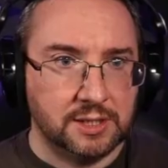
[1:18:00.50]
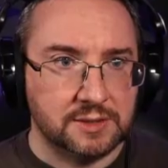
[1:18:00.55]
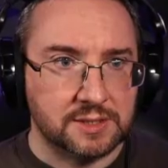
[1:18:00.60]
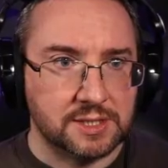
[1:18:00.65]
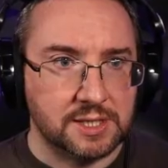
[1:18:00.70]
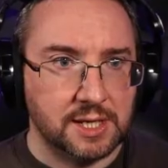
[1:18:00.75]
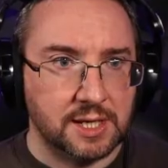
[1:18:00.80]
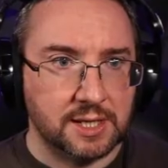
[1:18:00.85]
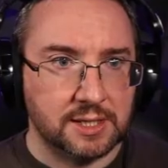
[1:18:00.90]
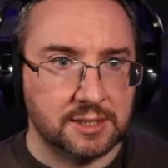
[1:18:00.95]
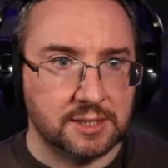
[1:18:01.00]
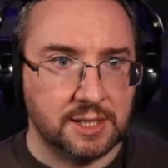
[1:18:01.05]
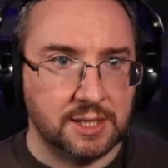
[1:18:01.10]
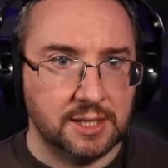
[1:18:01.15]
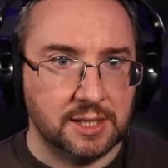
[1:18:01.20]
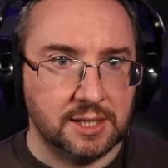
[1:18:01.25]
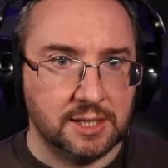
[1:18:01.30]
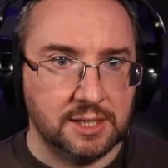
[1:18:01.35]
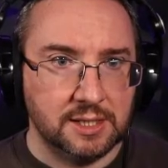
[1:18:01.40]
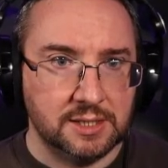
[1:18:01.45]
What's that?
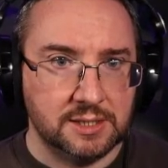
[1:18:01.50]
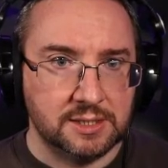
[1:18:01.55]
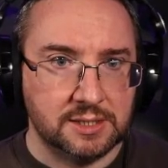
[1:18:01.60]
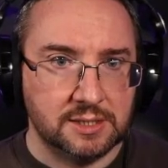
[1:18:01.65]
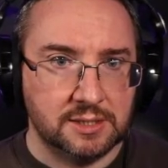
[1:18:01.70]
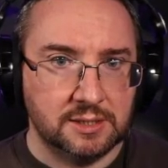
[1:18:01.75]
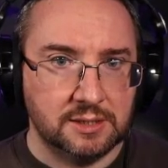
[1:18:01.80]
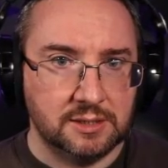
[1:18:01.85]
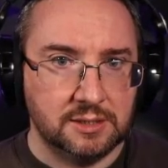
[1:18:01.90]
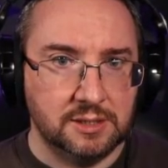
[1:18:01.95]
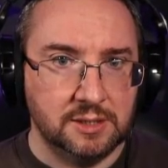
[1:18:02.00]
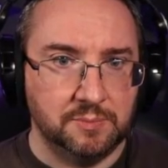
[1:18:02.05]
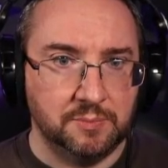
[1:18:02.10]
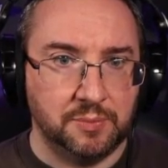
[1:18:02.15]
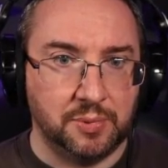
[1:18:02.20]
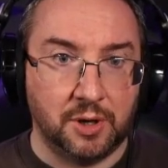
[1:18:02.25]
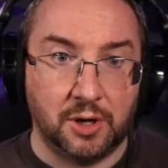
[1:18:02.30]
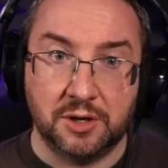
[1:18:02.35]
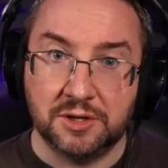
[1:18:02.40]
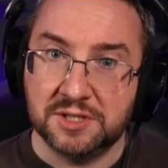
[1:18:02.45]
That is
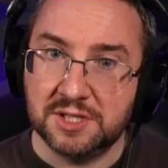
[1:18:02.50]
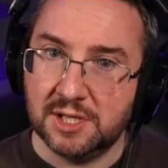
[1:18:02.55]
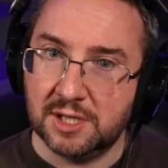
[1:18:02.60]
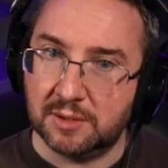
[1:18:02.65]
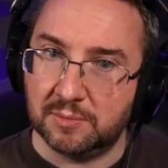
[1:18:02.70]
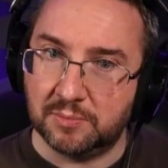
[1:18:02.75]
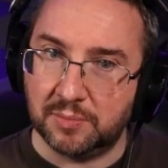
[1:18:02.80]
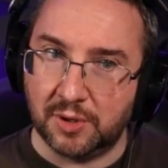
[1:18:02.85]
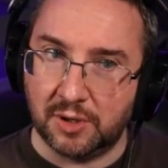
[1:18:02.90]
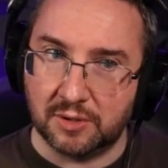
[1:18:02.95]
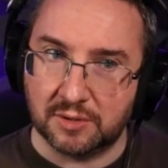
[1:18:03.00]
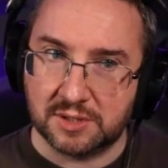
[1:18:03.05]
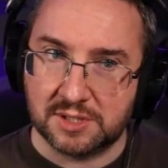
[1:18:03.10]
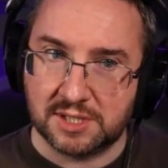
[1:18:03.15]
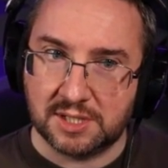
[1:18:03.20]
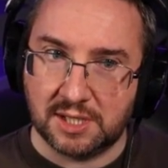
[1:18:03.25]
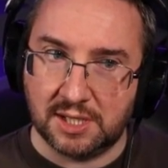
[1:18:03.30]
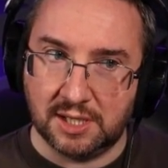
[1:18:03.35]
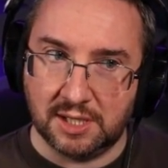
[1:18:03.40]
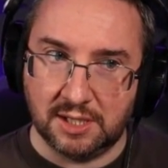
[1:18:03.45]
deposit box
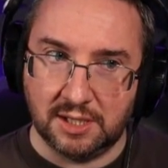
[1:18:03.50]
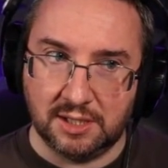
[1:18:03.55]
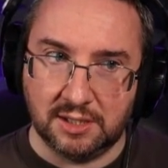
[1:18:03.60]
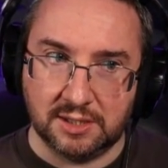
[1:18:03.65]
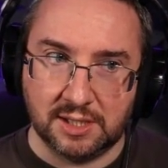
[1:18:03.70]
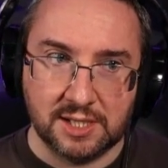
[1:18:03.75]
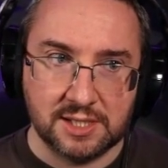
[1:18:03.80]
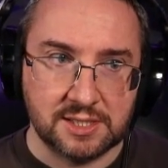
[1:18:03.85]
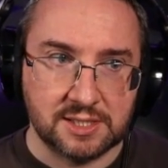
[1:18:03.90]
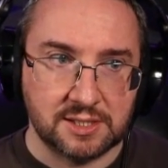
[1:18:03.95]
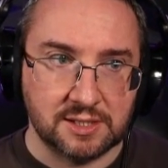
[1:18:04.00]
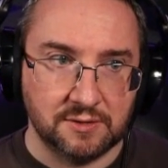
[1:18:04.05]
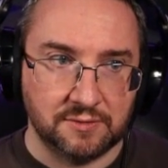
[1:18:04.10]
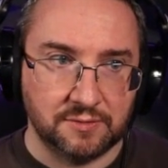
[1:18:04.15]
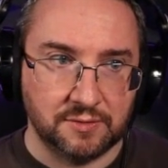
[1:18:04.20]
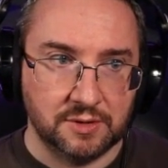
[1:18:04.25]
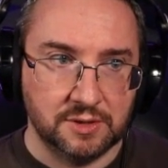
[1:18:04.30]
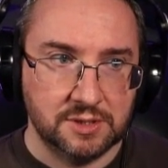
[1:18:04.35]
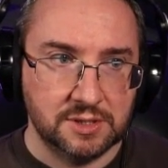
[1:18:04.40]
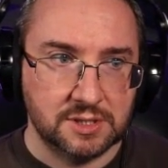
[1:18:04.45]
key. That's
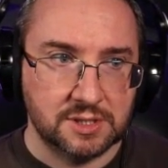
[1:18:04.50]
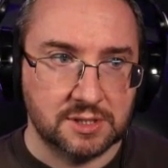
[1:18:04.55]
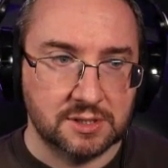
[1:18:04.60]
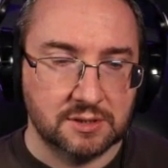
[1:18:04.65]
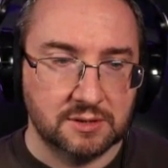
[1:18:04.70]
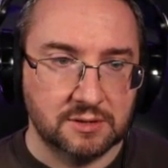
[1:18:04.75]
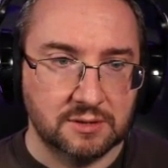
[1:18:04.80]
different.